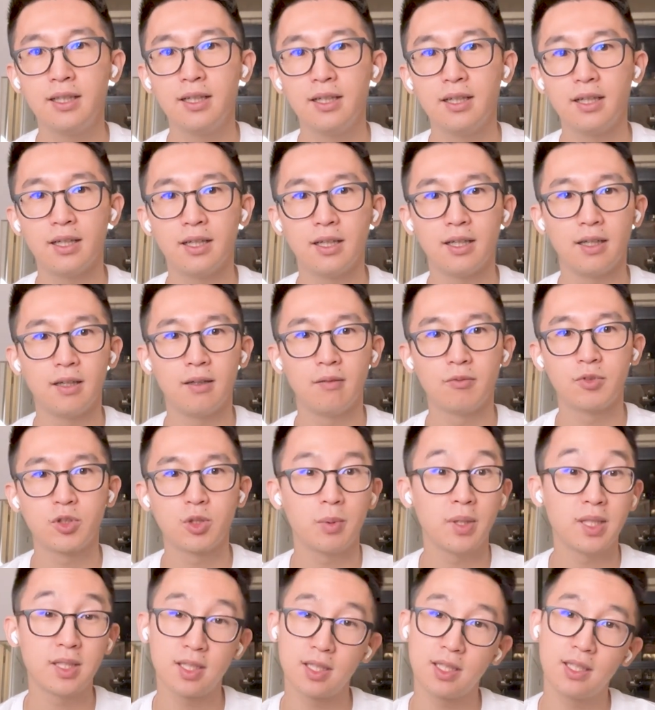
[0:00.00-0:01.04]
So
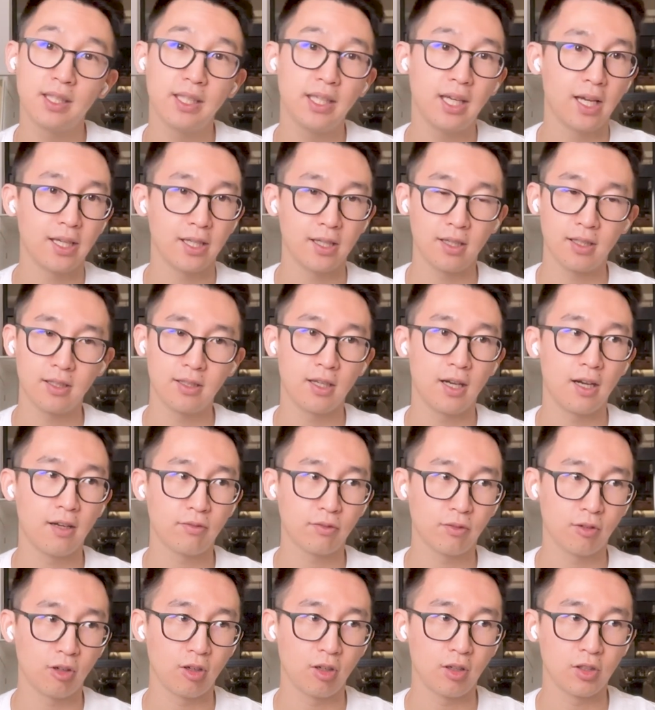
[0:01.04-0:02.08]
basically, I got an
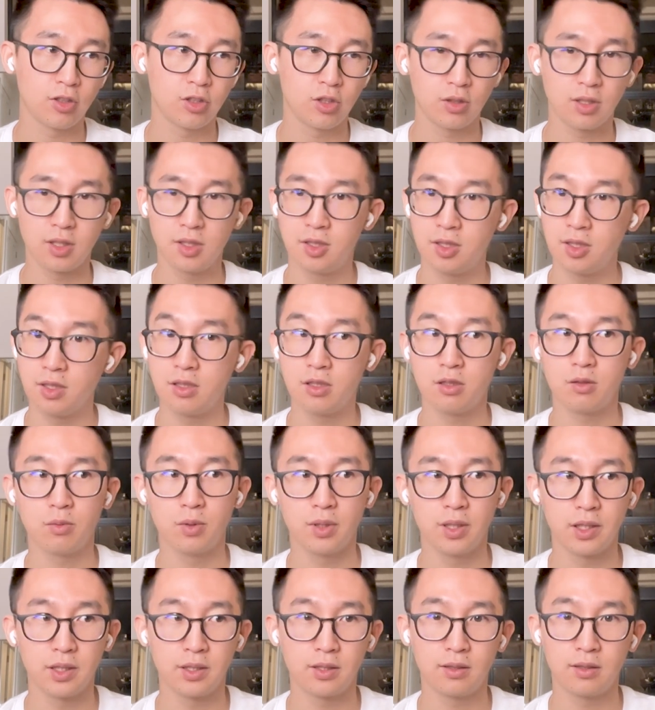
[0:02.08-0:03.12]
offer to continue
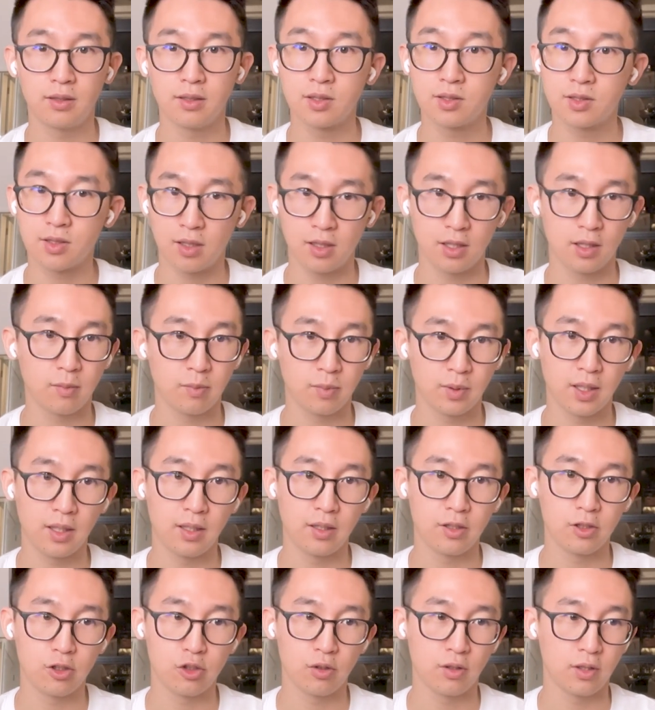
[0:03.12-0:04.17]
with the startup that
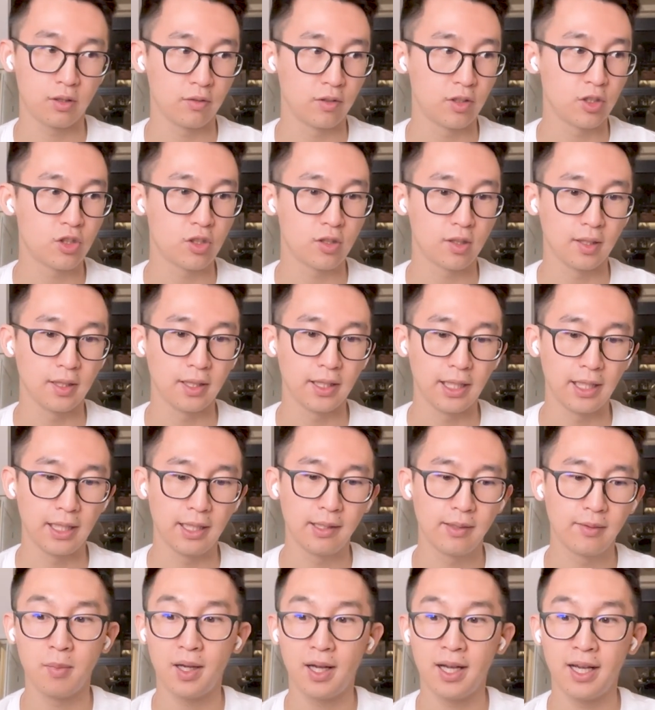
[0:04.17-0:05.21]
I joined
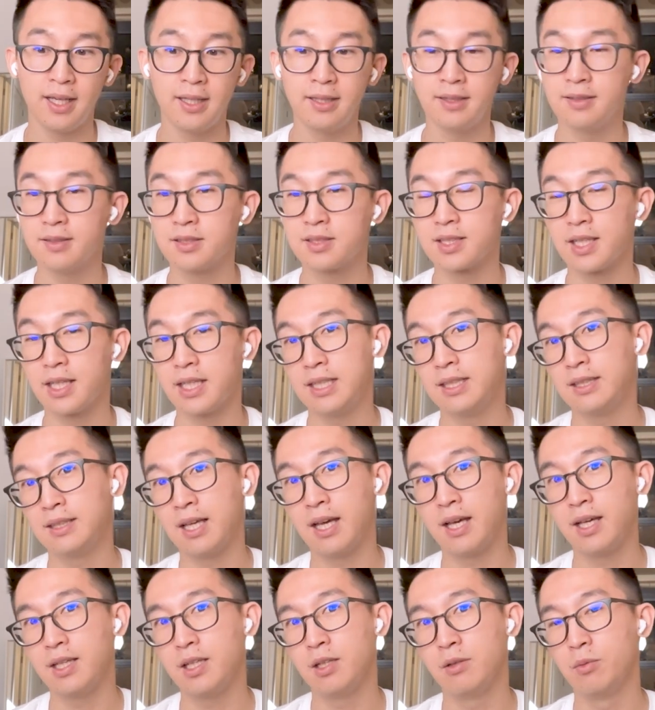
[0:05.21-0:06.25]
originally. I decided
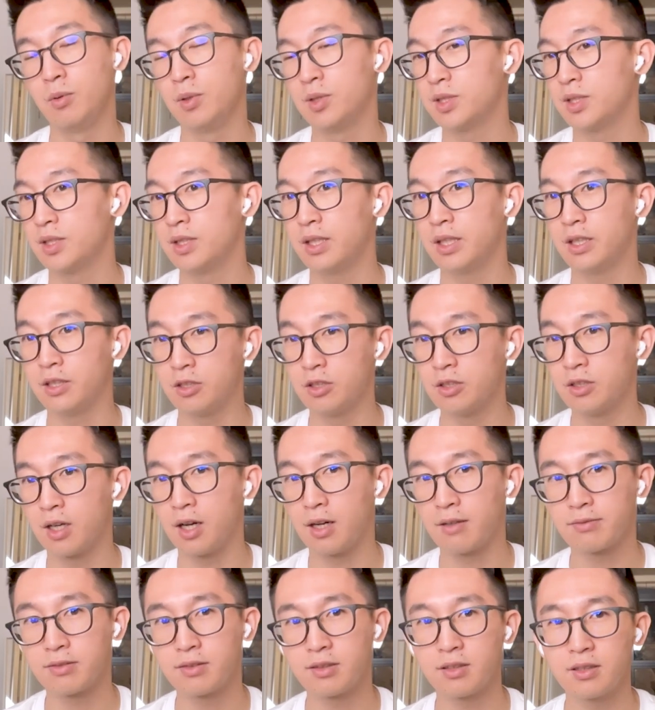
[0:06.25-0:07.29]
that it wasn't a good
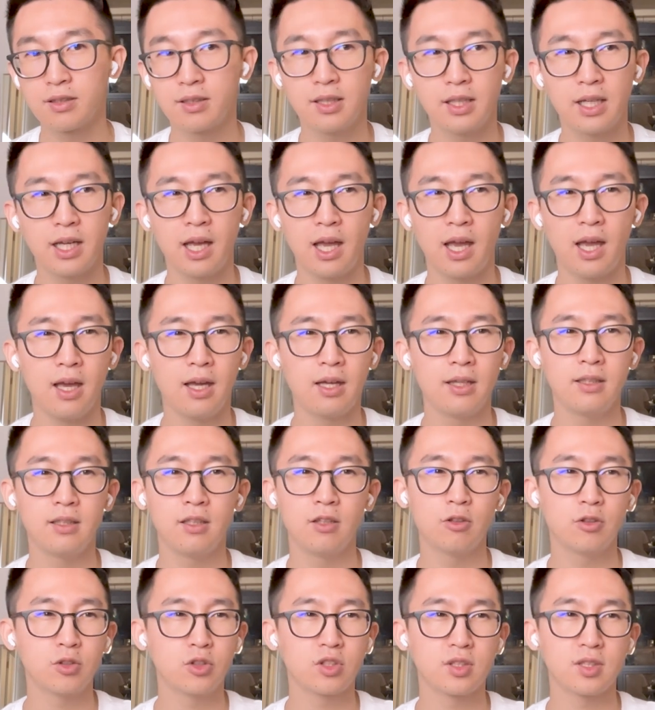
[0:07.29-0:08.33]
offer, and there
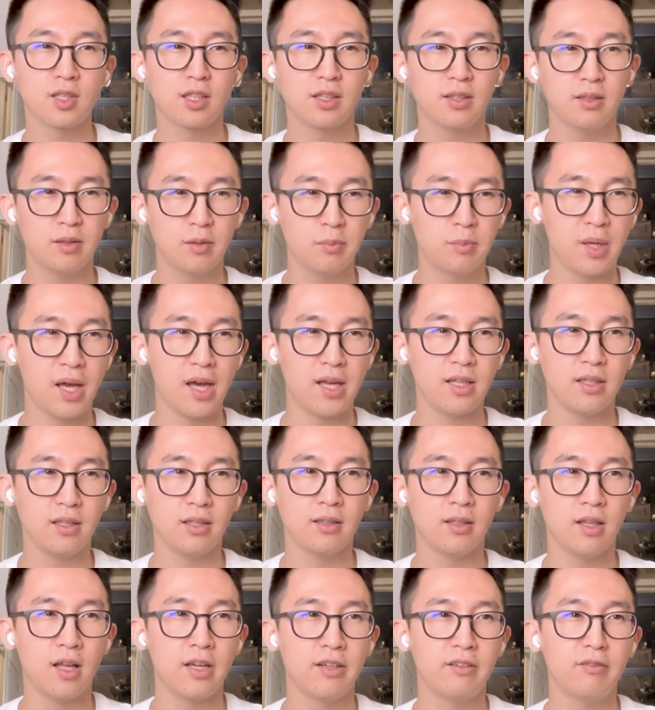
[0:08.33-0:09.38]
was just like a
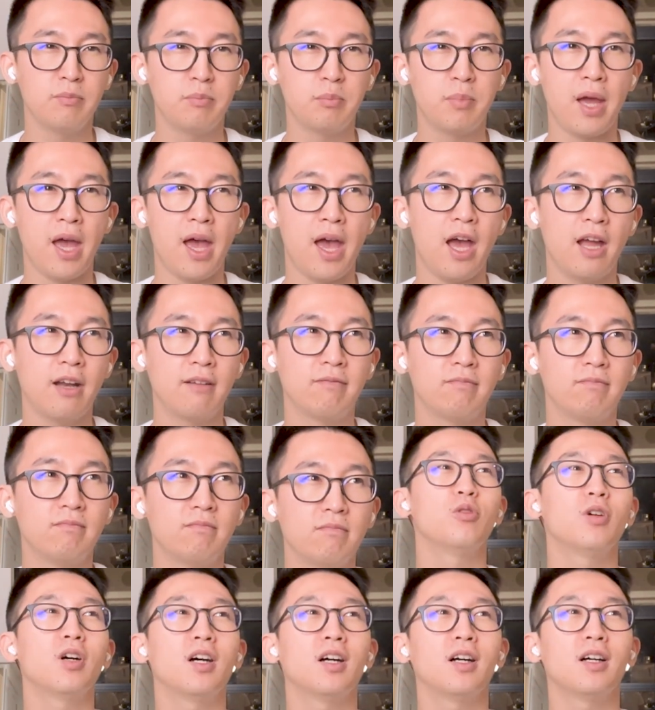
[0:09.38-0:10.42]
lot
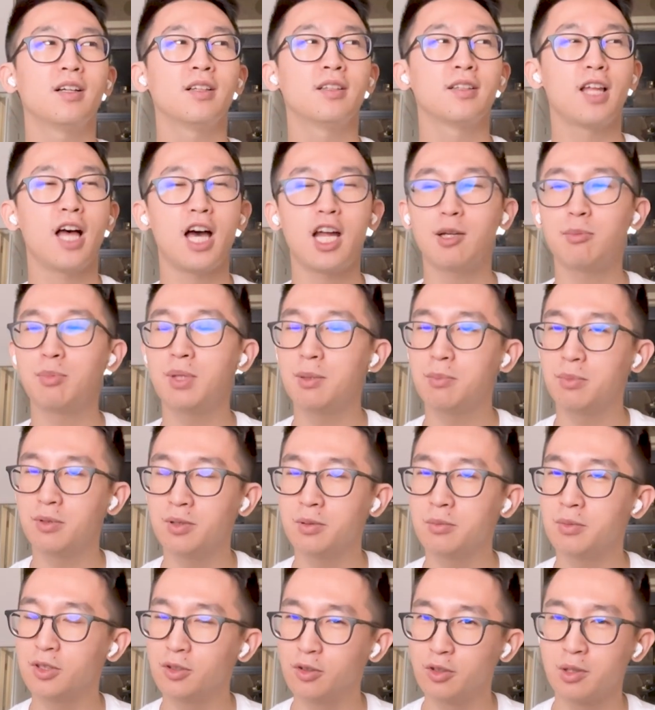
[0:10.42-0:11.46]
of people,
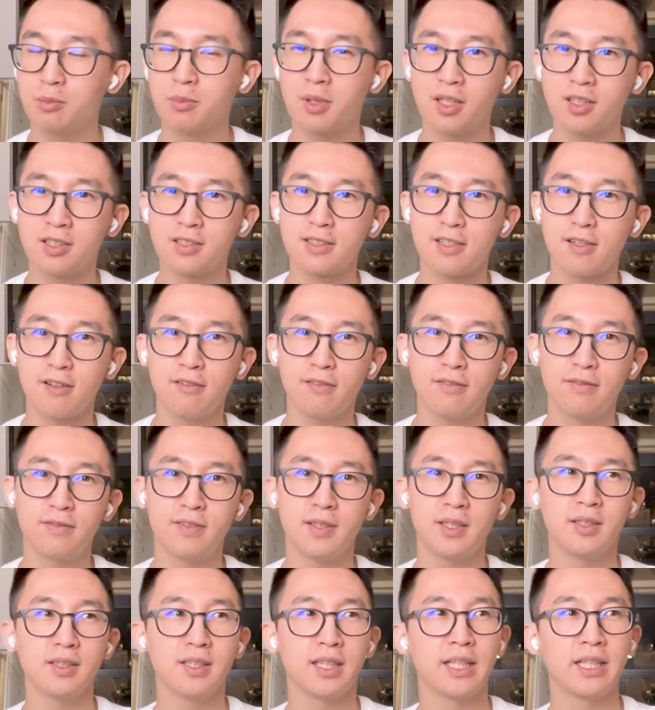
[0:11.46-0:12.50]
including myself,
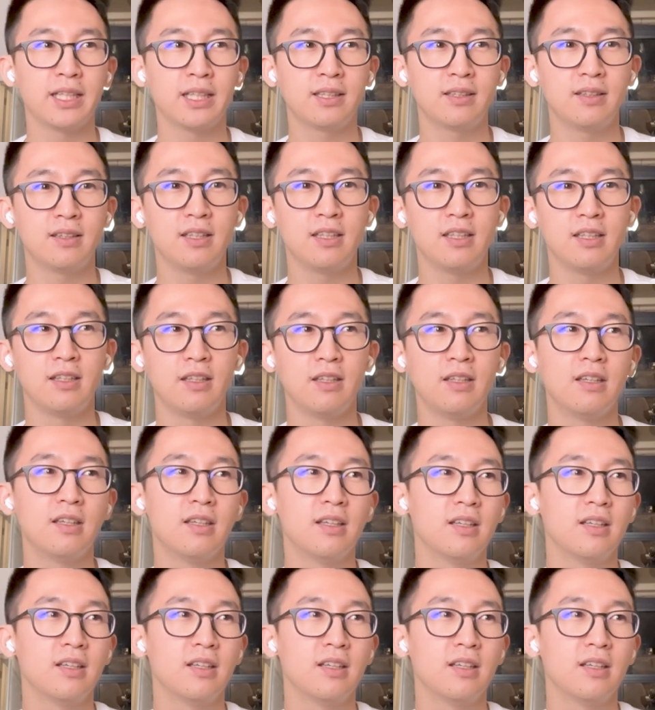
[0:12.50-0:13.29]
felt like the